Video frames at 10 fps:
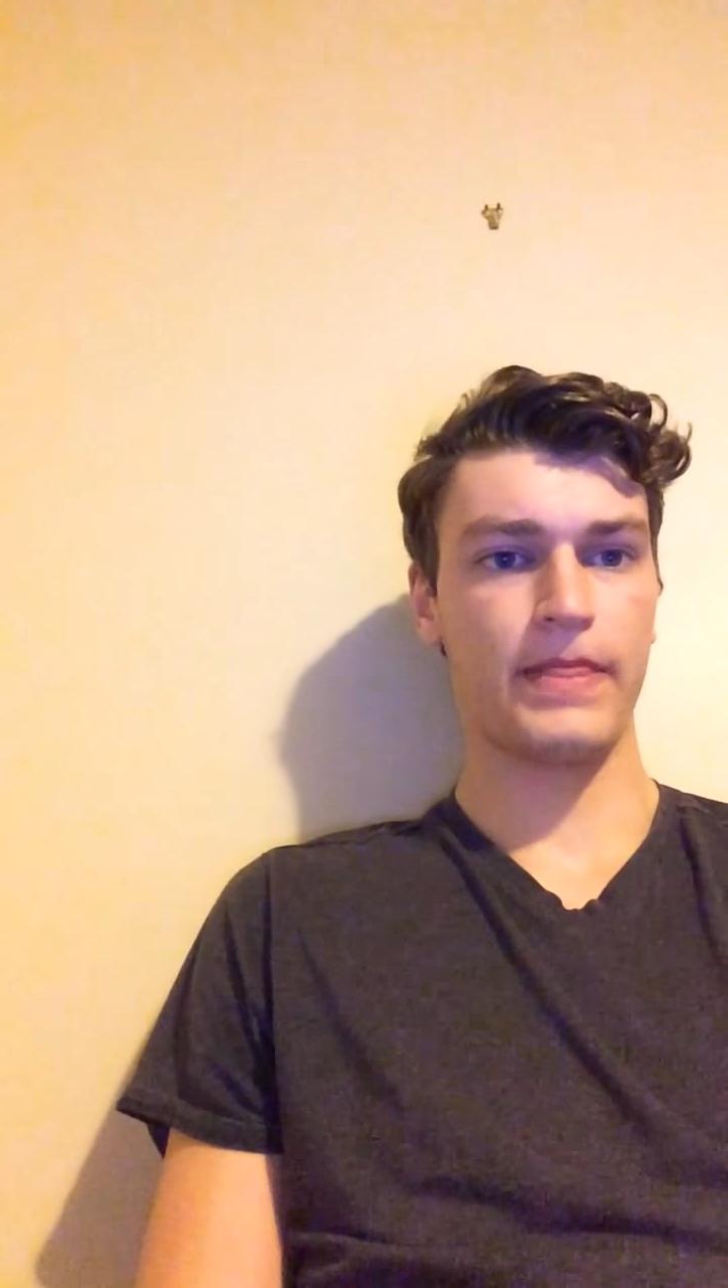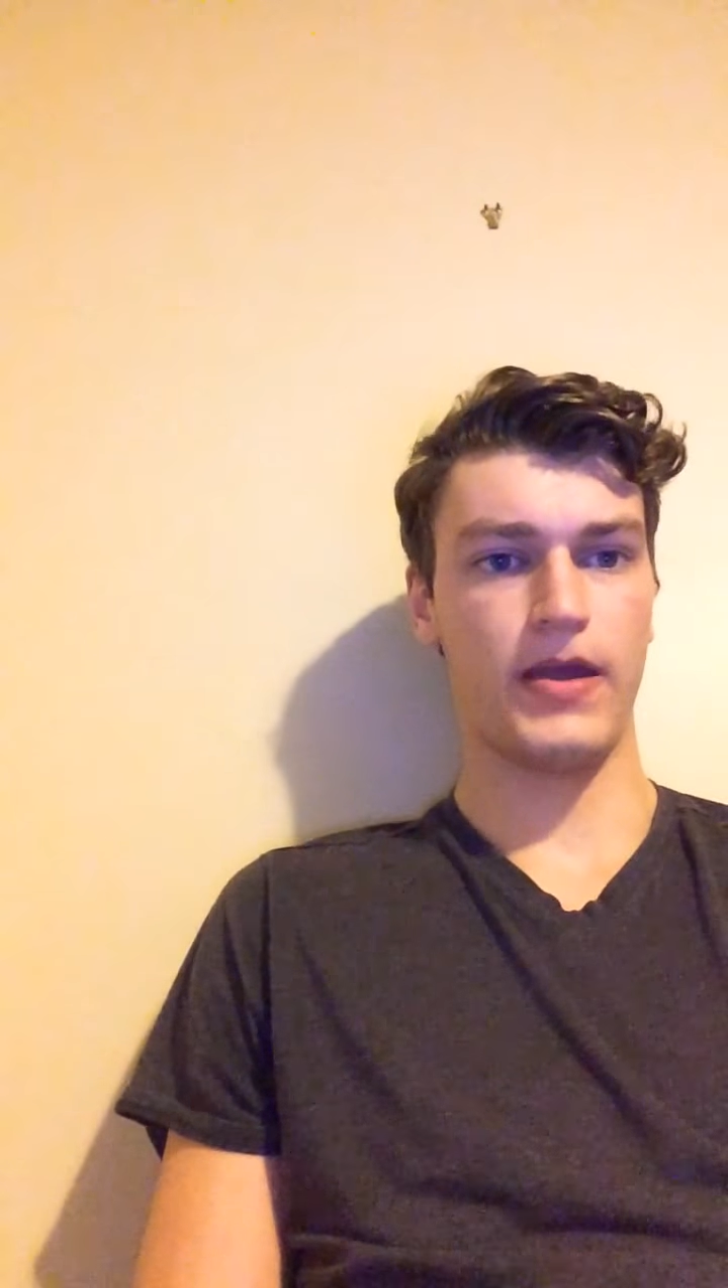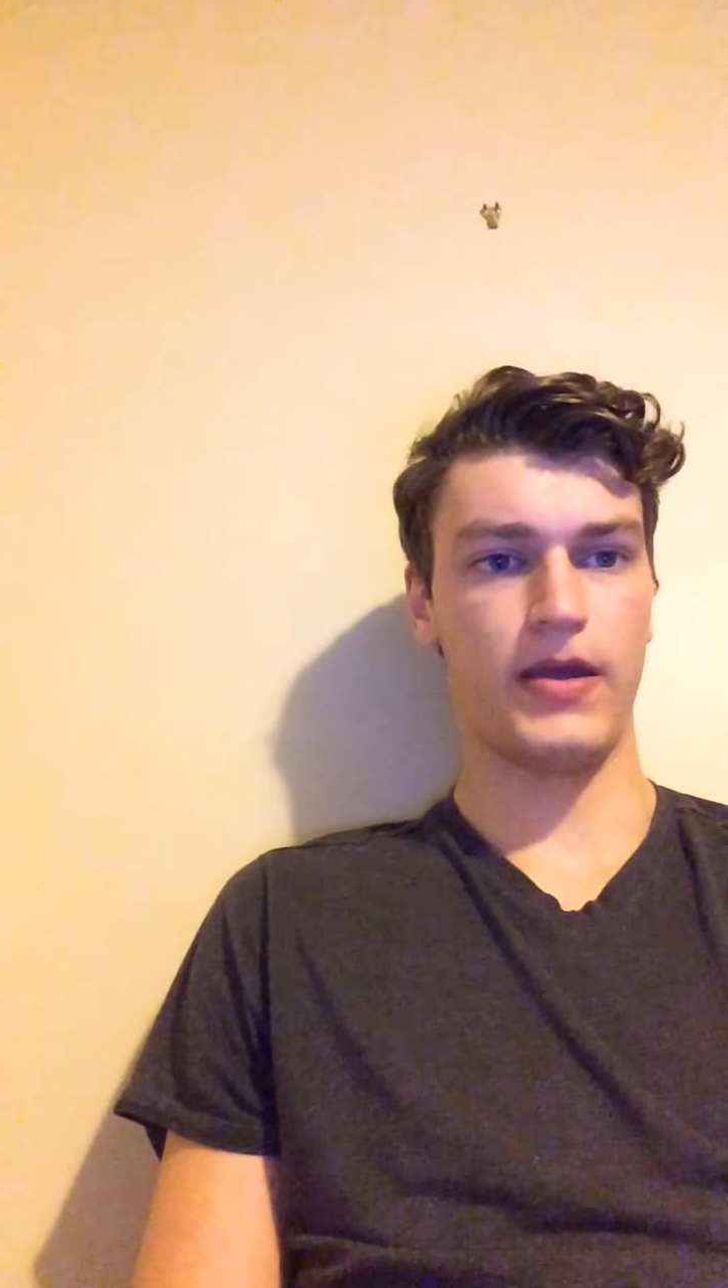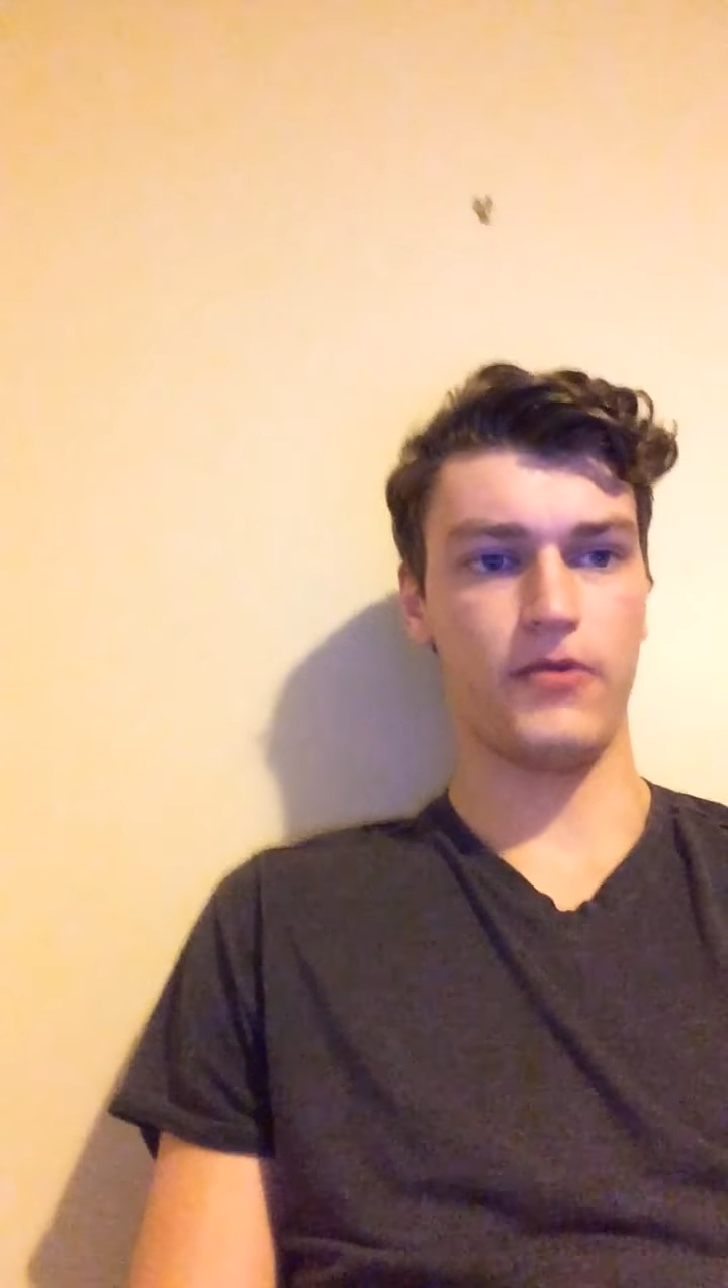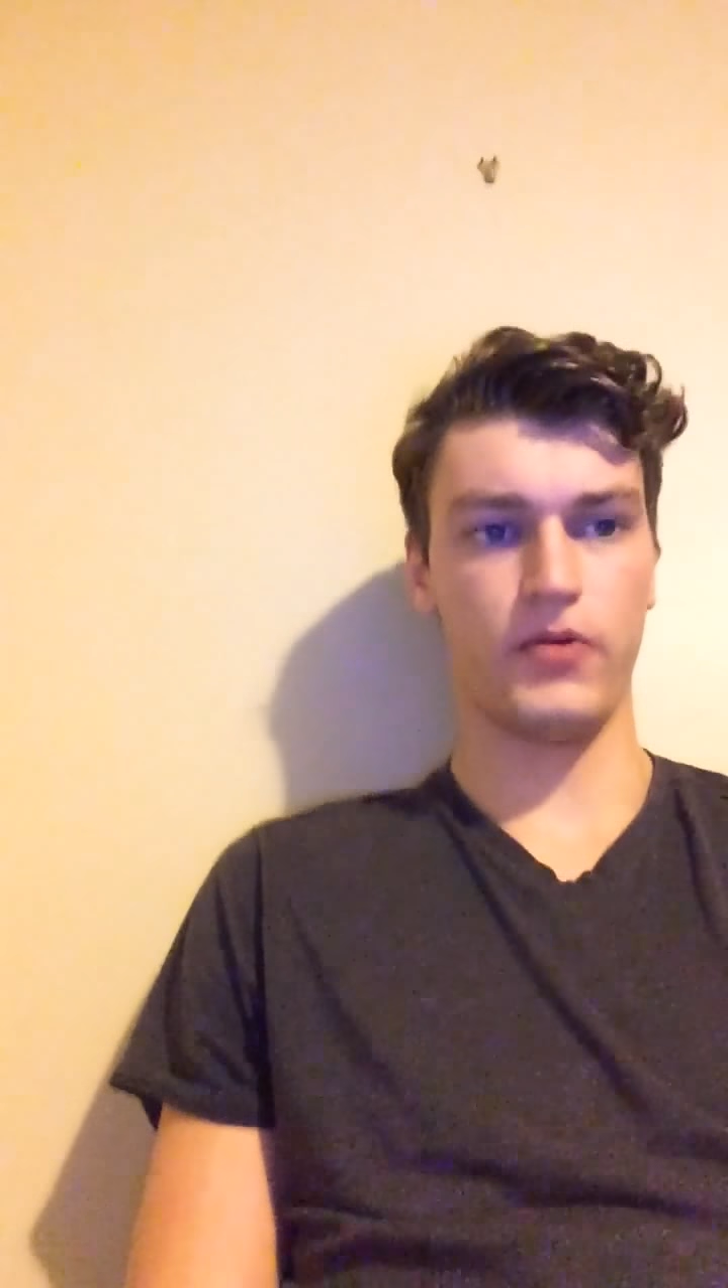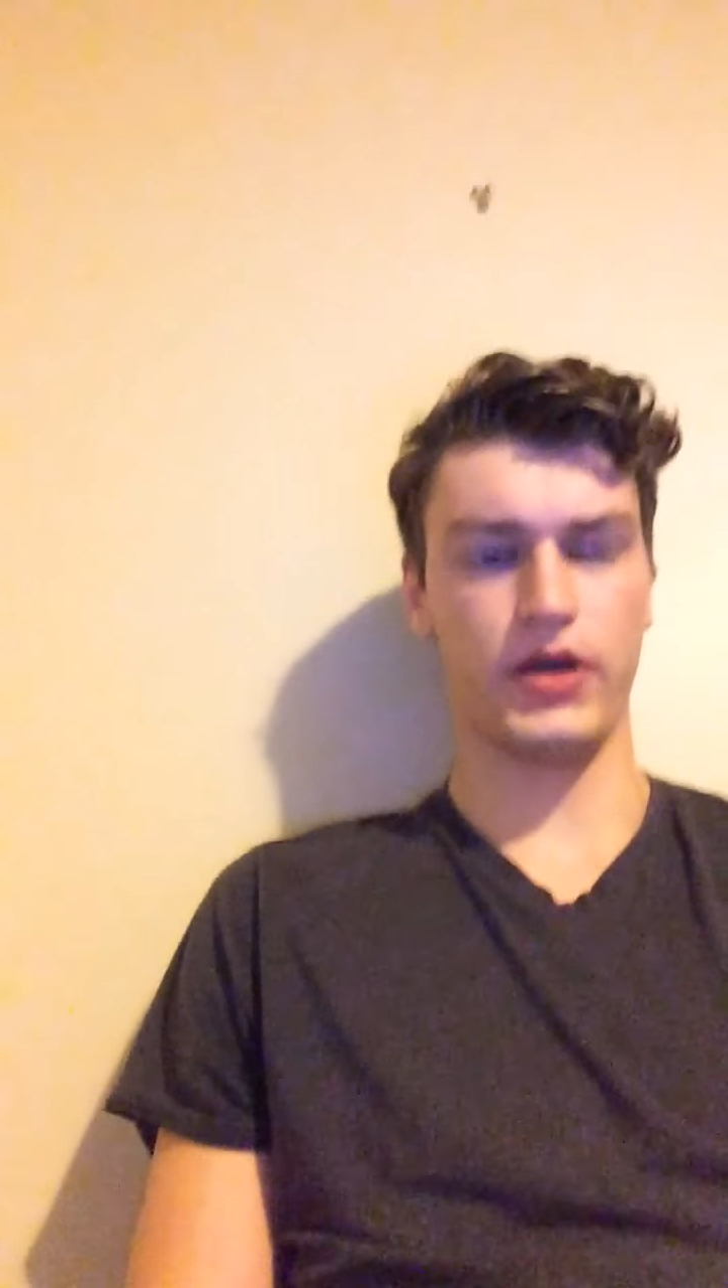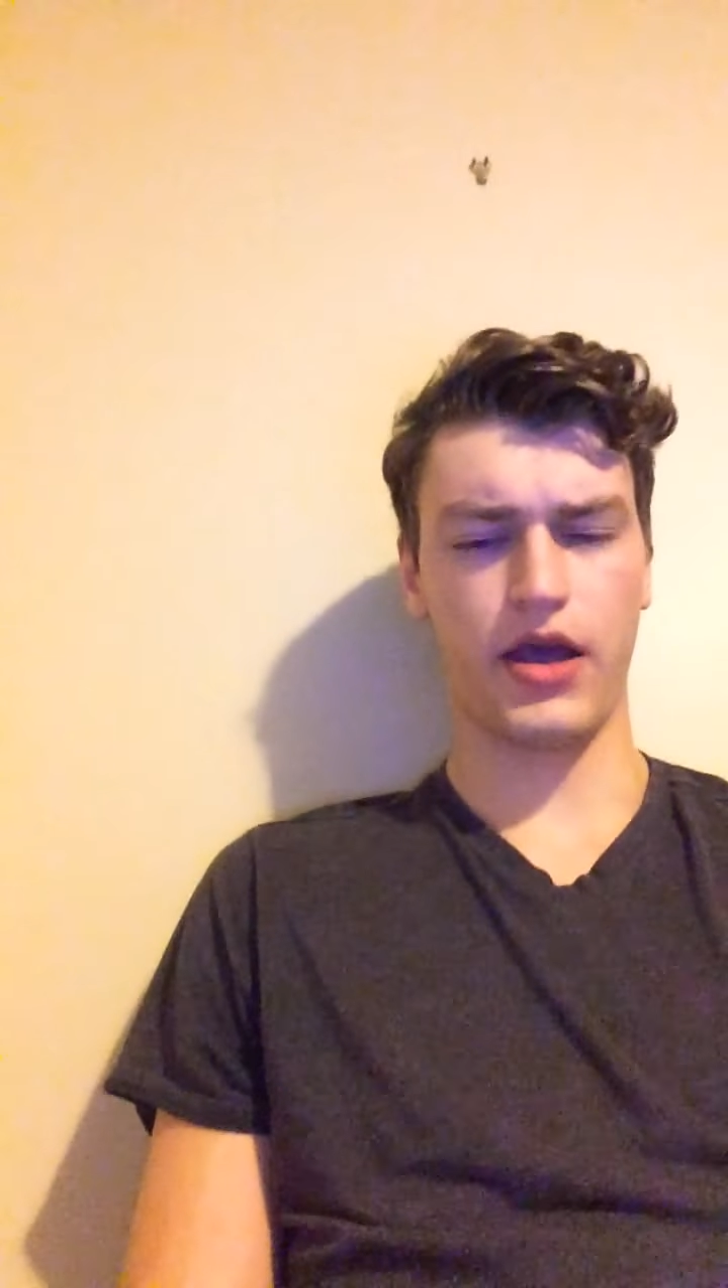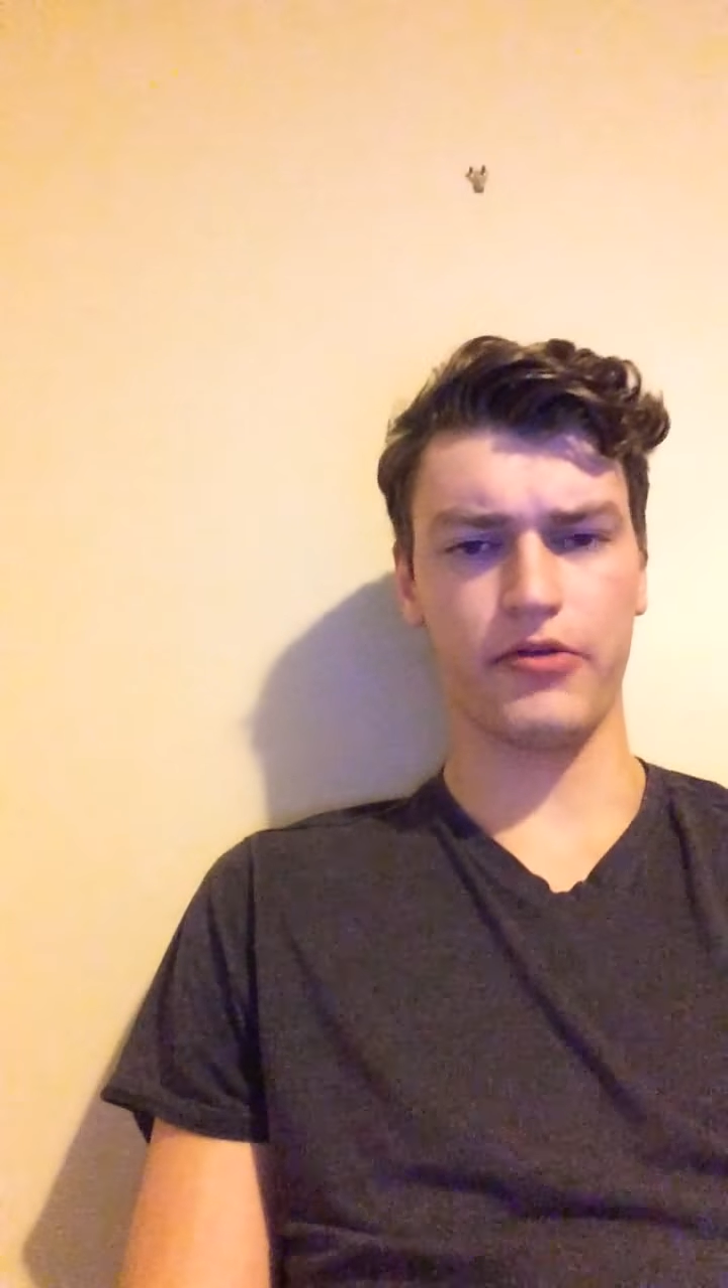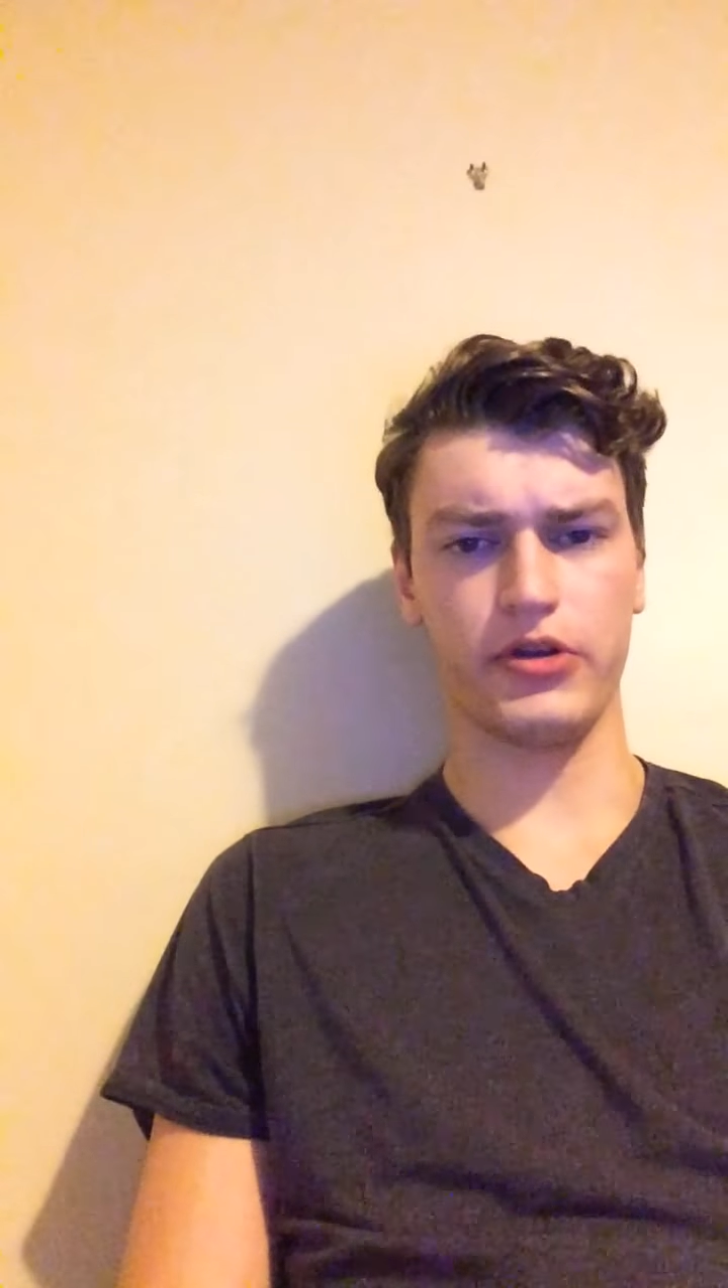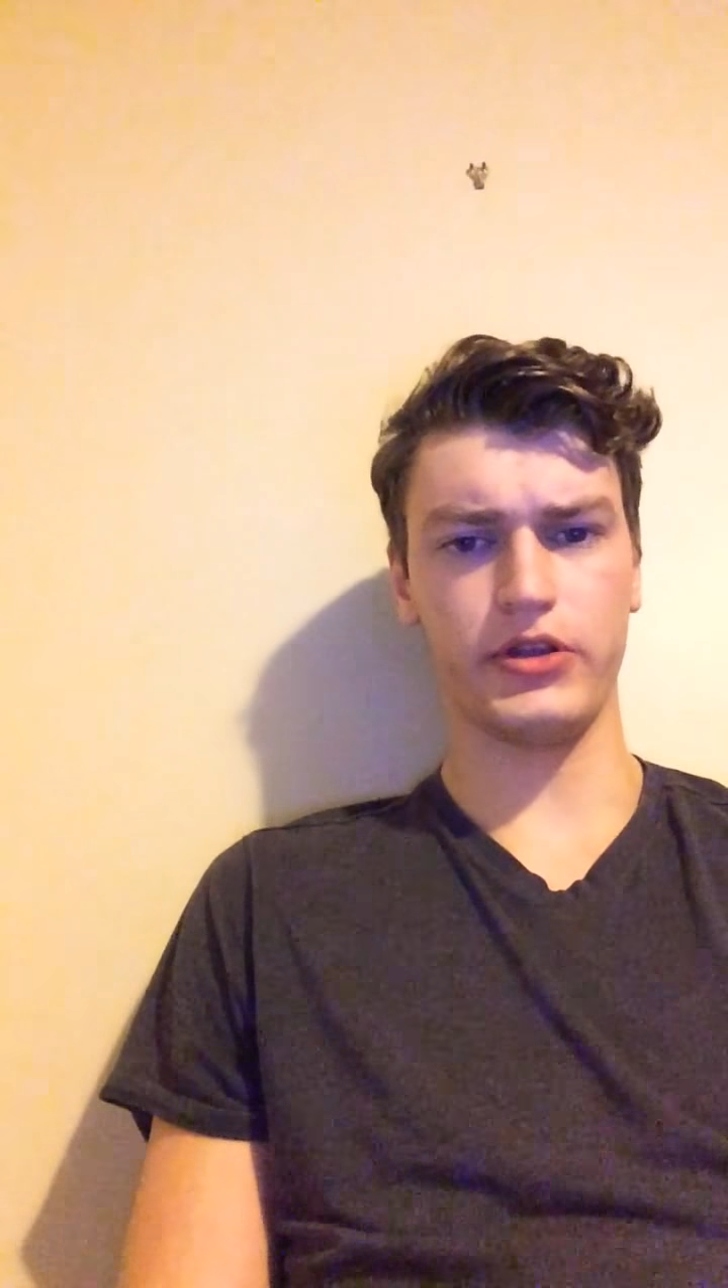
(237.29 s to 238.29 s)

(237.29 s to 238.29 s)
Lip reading: and we're not really